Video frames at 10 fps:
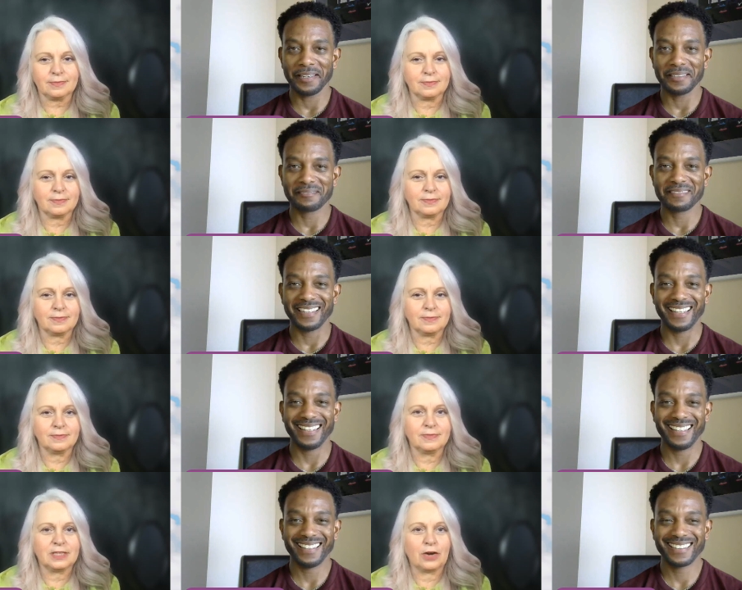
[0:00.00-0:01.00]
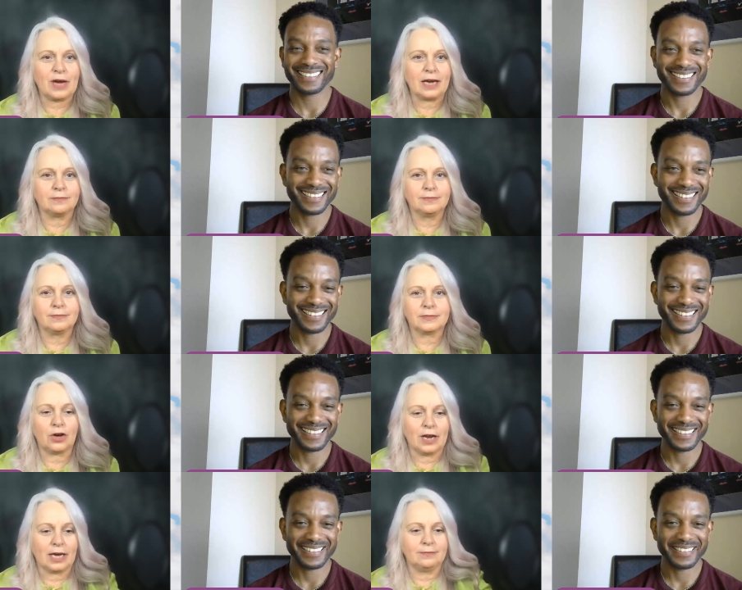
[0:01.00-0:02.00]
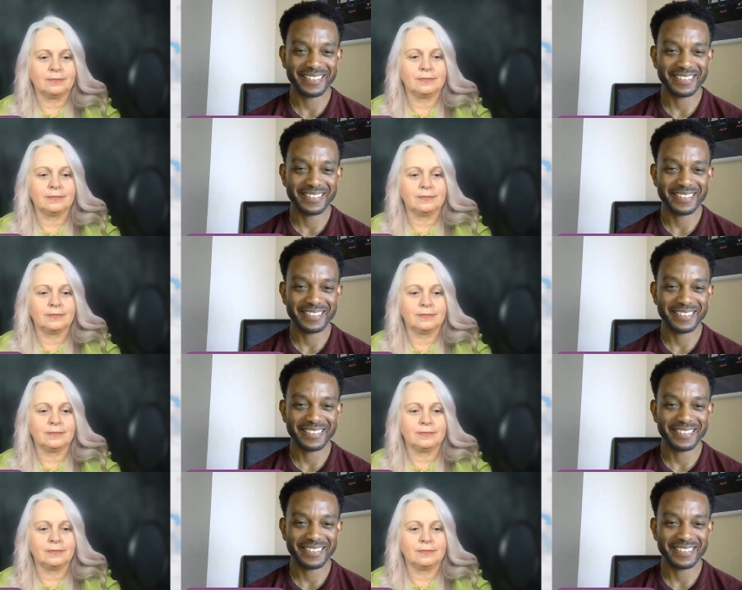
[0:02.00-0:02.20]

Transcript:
Speaker 1: yet. okay. Hold on.